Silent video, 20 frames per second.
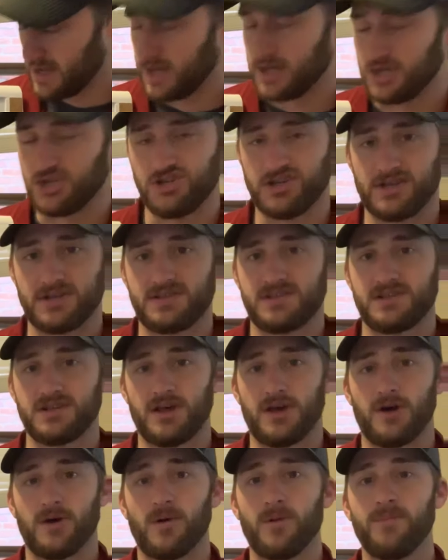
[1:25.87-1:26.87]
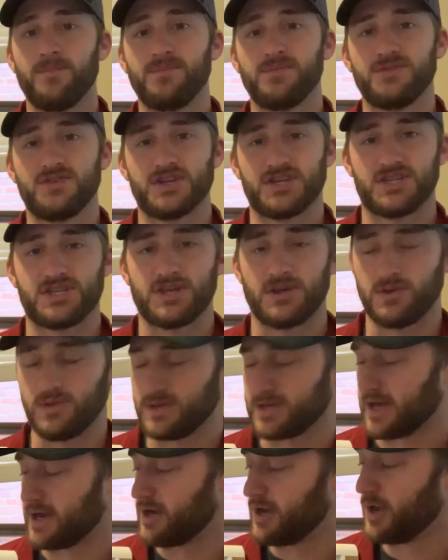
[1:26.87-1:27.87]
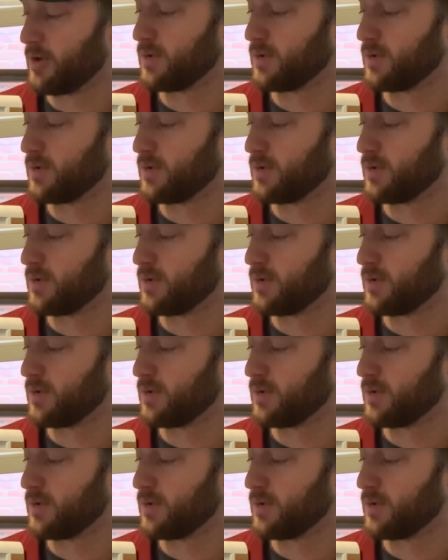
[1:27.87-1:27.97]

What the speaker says: just so you kind of know